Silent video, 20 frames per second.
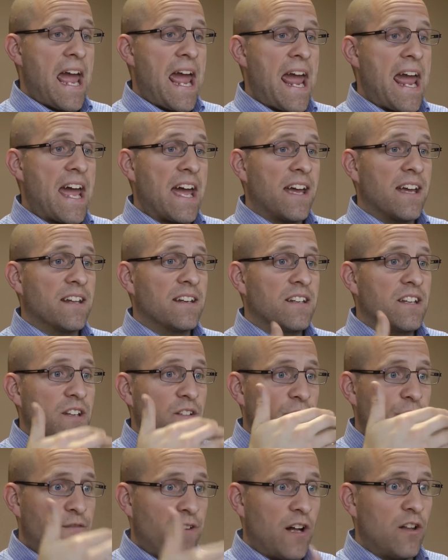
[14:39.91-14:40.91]
and
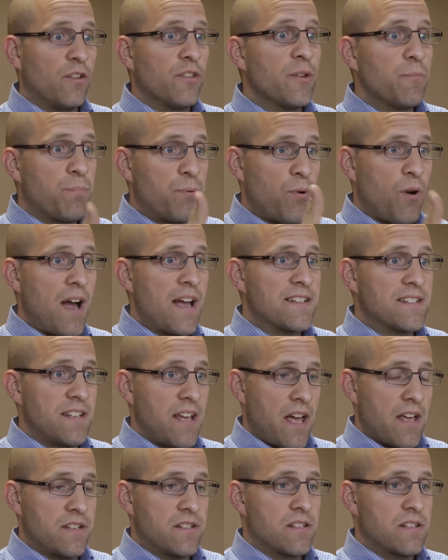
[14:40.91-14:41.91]
follow the
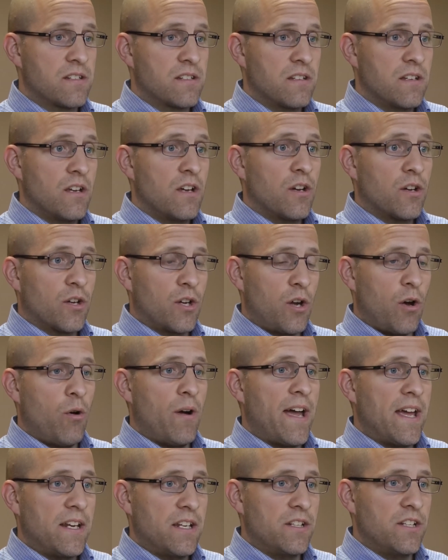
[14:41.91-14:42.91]
process, go
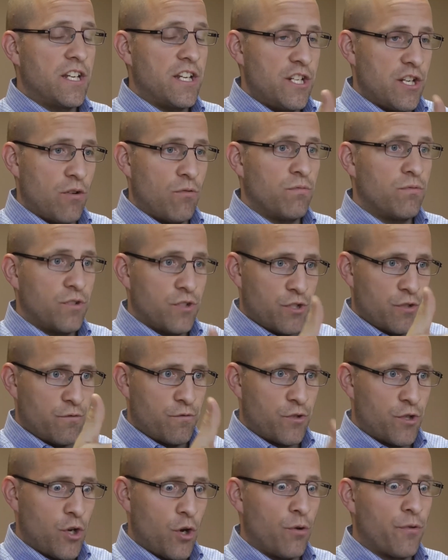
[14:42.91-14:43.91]
ahead and
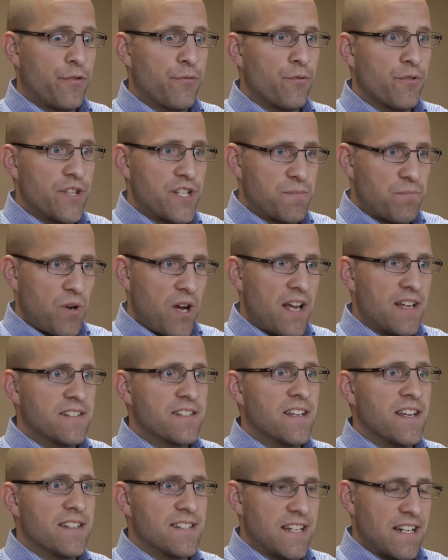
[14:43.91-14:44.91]
go through this
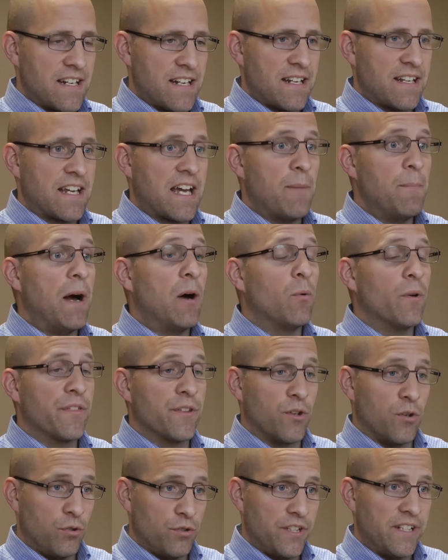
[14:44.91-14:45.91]
process and come out with
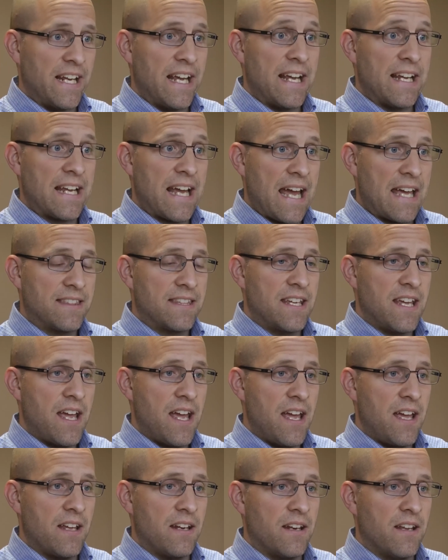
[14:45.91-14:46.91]
a golden egg at the
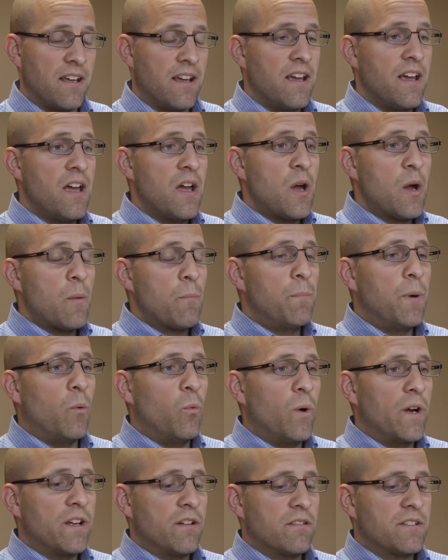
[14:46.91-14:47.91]
end.
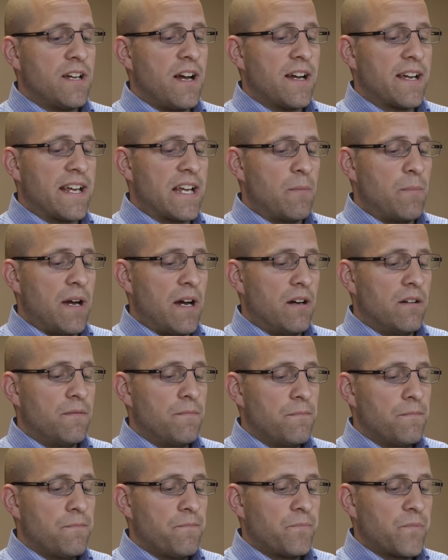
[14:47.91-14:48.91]
But what you're talking
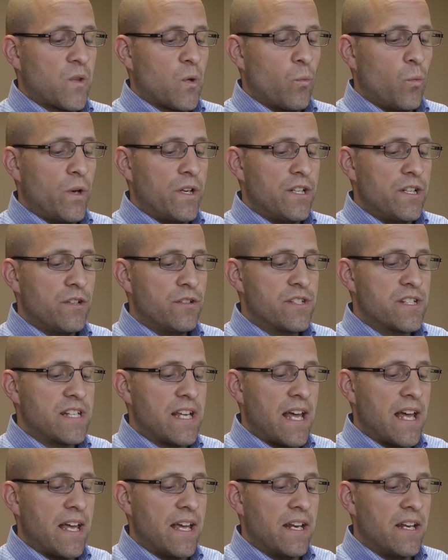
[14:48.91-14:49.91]
about when you
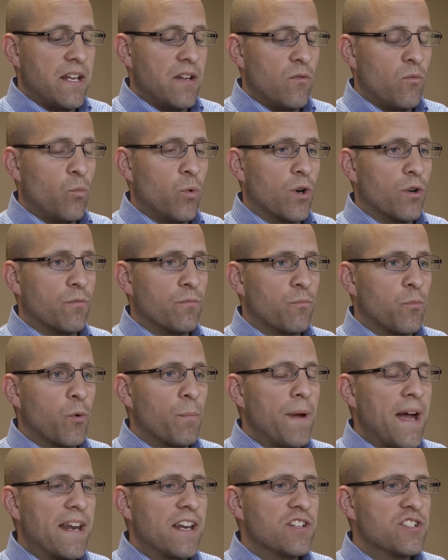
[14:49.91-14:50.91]
said we're
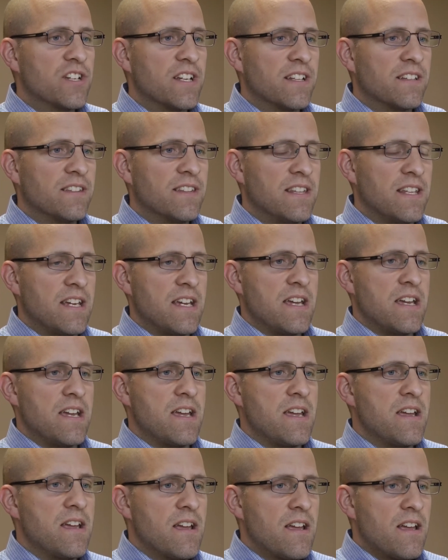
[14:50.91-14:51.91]
managing
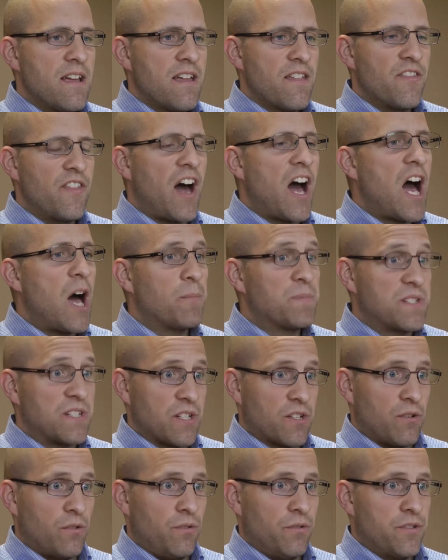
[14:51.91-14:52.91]
the
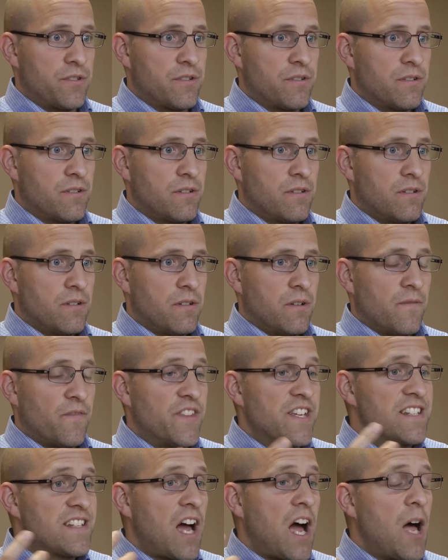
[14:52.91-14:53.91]
obstacles,
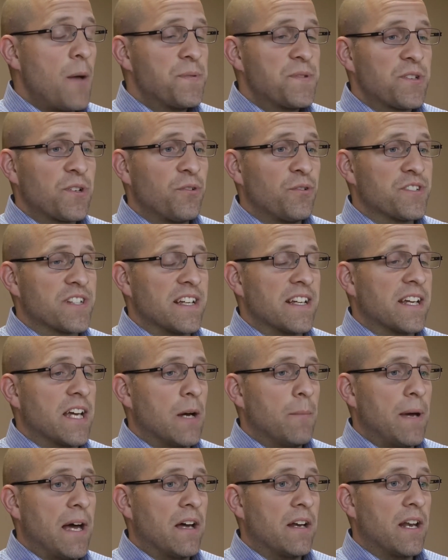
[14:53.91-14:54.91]
these obstacles can
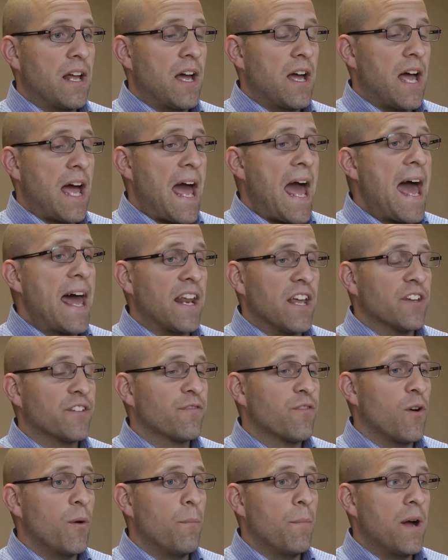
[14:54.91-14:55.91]
come out at us
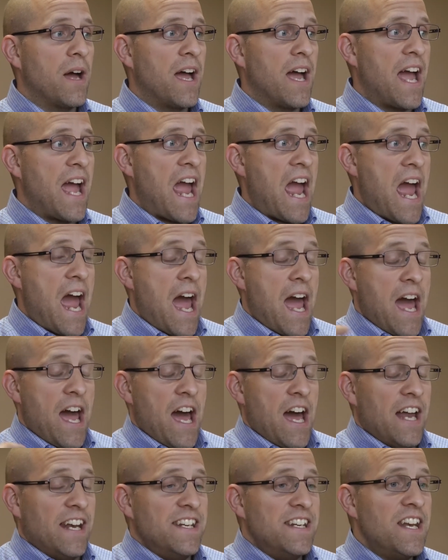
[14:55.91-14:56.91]
from
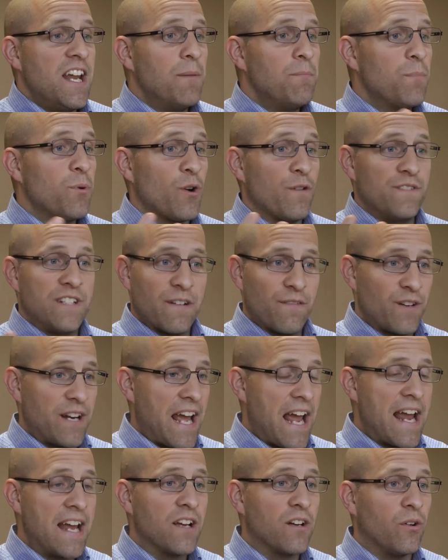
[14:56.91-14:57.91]
a number of different
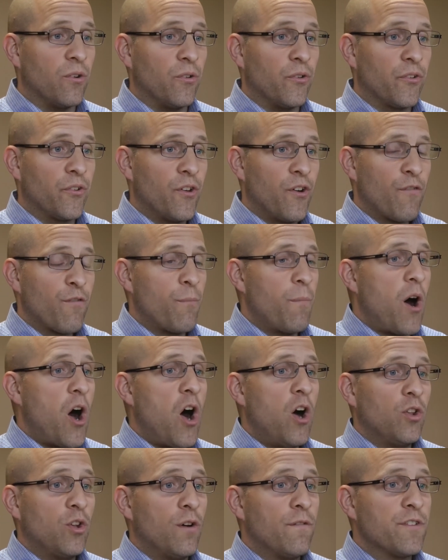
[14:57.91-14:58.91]
angles from
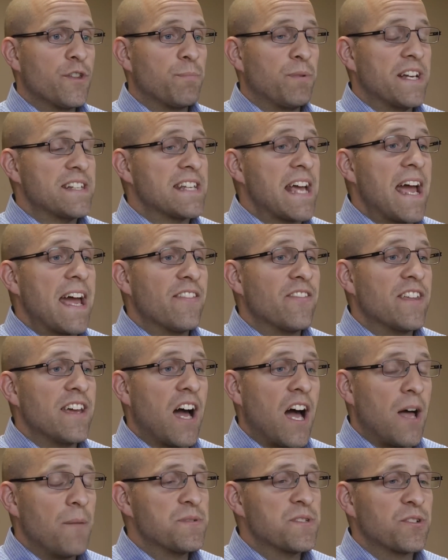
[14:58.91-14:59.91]
all over the place, and
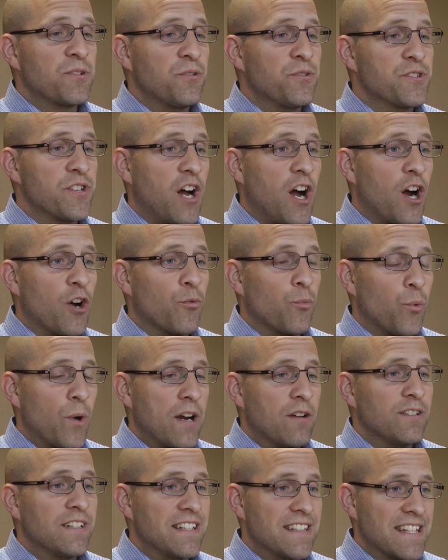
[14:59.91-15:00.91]
the obstacles are
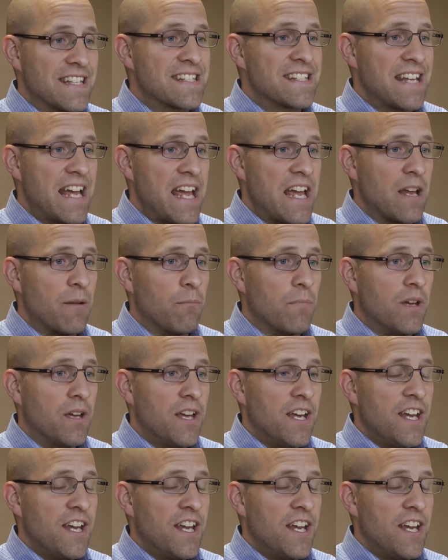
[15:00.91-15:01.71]
rarely the same.